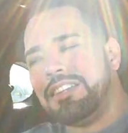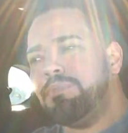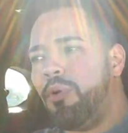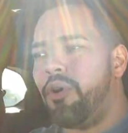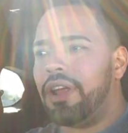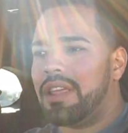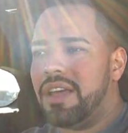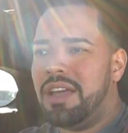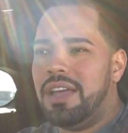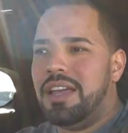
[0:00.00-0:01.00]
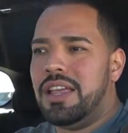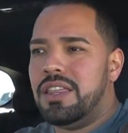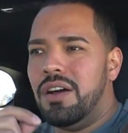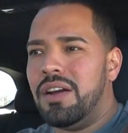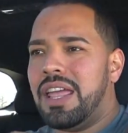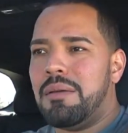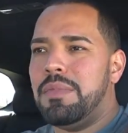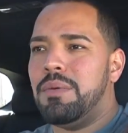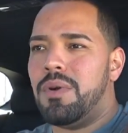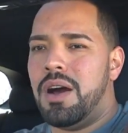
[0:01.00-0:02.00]
sport, don't get
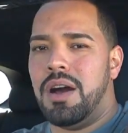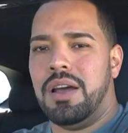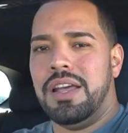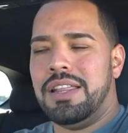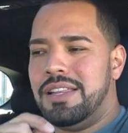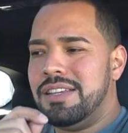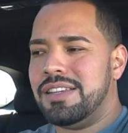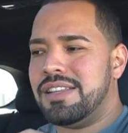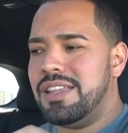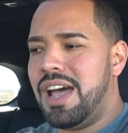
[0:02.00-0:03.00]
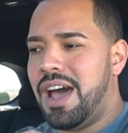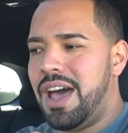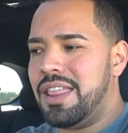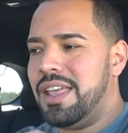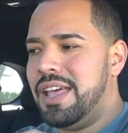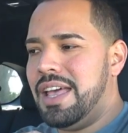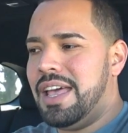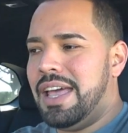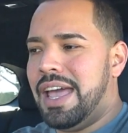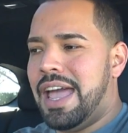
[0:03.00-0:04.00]
me wrong, this is not
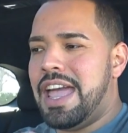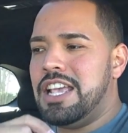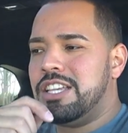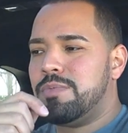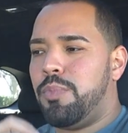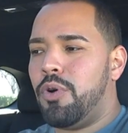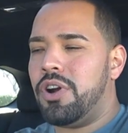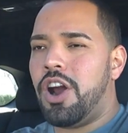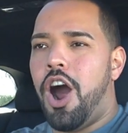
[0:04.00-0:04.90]
a sport